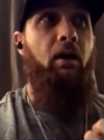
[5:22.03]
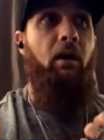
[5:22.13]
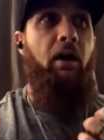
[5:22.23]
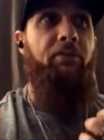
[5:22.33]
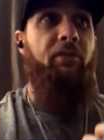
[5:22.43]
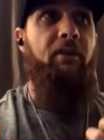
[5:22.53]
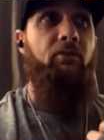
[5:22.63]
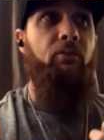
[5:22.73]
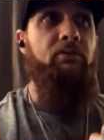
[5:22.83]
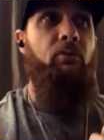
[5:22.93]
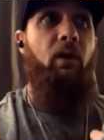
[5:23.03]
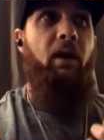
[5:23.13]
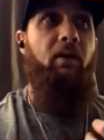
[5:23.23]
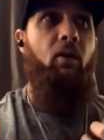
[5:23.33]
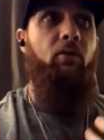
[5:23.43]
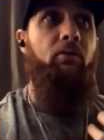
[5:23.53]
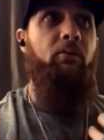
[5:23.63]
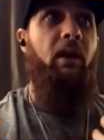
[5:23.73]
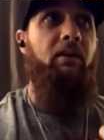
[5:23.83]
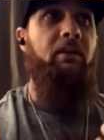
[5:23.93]
i think the reason why i called it
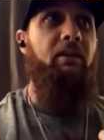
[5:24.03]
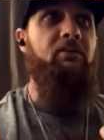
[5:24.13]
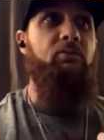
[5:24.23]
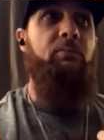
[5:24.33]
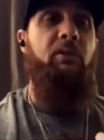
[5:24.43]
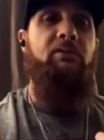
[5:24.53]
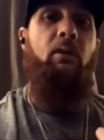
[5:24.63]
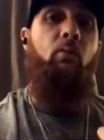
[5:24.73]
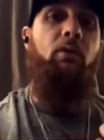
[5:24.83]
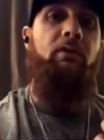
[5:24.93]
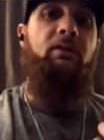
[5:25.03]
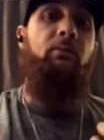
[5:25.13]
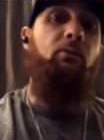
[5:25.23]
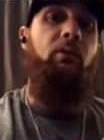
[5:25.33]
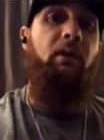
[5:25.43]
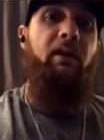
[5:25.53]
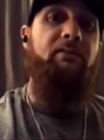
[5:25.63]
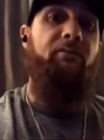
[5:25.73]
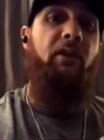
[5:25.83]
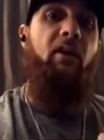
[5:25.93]
reality hits was because i wanted them to realize
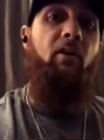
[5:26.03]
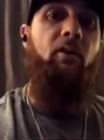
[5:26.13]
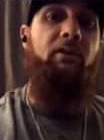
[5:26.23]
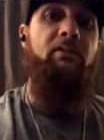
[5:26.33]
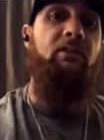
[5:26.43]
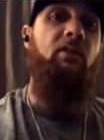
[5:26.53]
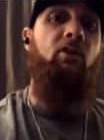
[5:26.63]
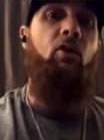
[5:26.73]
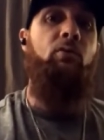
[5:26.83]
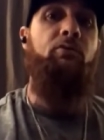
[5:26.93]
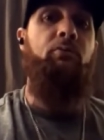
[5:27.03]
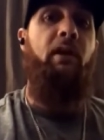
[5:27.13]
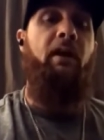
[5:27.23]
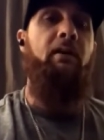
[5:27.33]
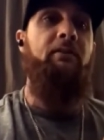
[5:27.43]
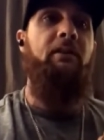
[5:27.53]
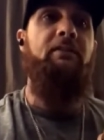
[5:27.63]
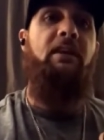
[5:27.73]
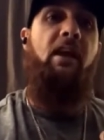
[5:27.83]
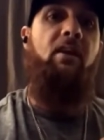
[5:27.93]
if they heard this and they're going through that that at
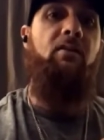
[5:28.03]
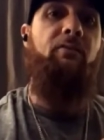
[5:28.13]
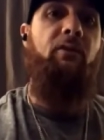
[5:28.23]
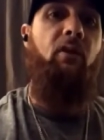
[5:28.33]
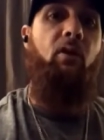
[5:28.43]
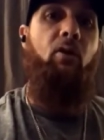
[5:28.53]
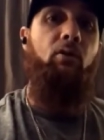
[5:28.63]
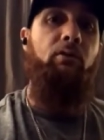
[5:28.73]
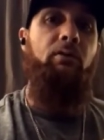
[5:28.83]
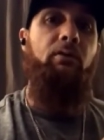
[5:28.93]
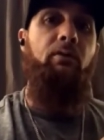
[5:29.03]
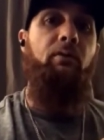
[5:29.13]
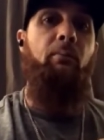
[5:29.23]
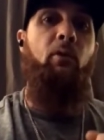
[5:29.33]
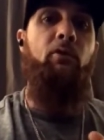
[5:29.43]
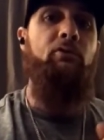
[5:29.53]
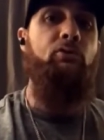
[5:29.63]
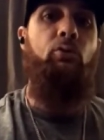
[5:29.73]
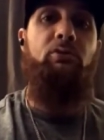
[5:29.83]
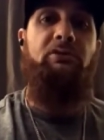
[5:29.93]
the end of it all murder
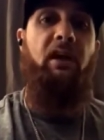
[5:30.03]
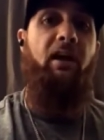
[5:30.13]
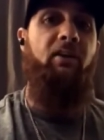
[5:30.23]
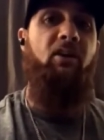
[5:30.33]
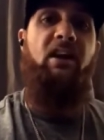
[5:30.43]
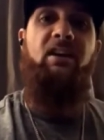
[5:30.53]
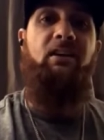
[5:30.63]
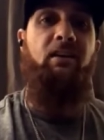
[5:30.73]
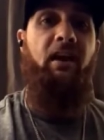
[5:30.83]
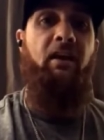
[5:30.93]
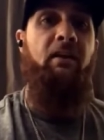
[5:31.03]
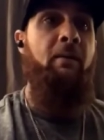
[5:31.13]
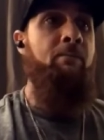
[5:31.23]
suicide or any of that